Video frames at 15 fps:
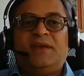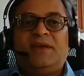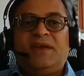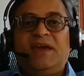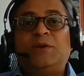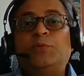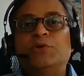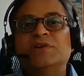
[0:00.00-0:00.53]

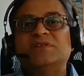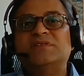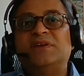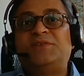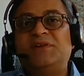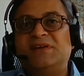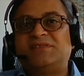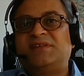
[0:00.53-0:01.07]
It was
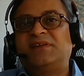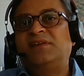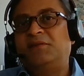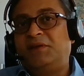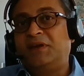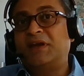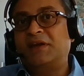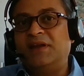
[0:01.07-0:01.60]
interestingly
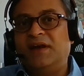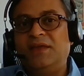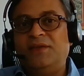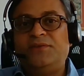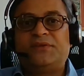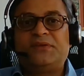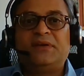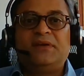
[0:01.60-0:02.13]

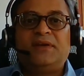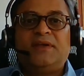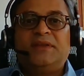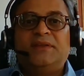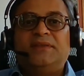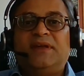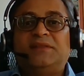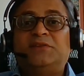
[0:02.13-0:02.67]
recognized
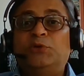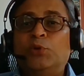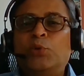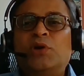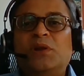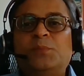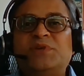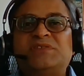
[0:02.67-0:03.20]
that the
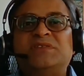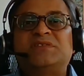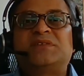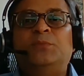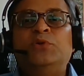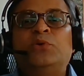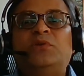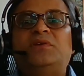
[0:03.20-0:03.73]
local business
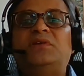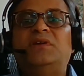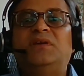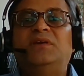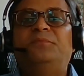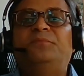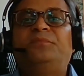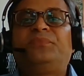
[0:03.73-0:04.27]

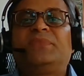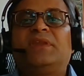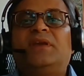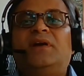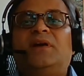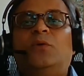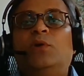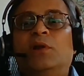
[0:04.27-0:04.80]
community
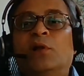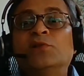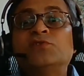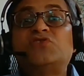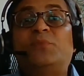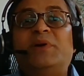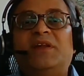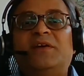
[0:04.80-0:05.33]
will
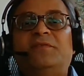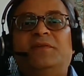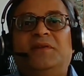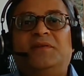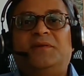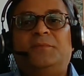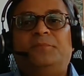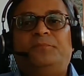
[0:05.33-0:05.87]
also
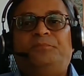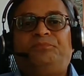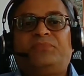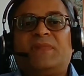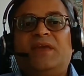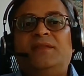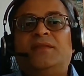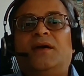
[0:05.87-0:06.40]
benefit
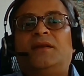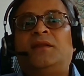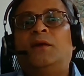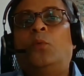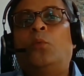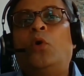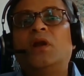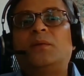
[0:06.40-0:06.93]
in that an
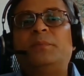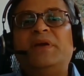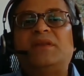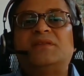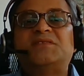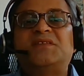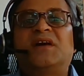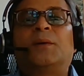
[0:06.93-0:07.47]
award made
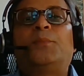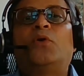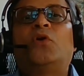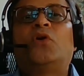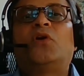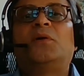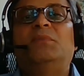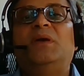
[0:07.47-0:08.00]
in
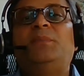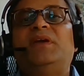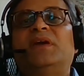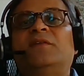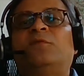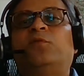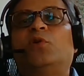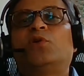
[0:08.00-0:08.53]
Singapore may be
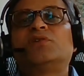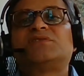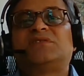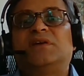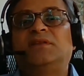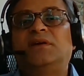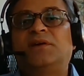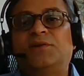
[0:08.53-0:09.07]
enforced in
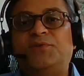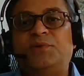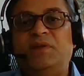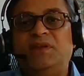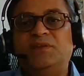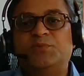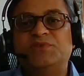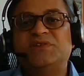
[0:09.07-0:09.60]
other
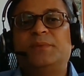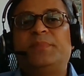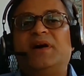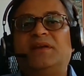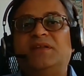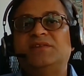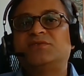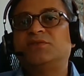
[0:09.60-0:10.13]
countries which are
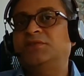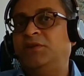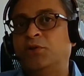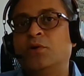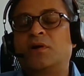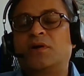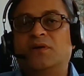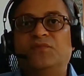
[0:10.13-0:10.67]
parties to the New
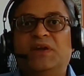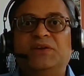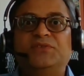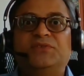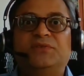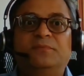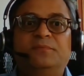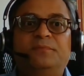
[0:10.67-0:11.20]
York Convention.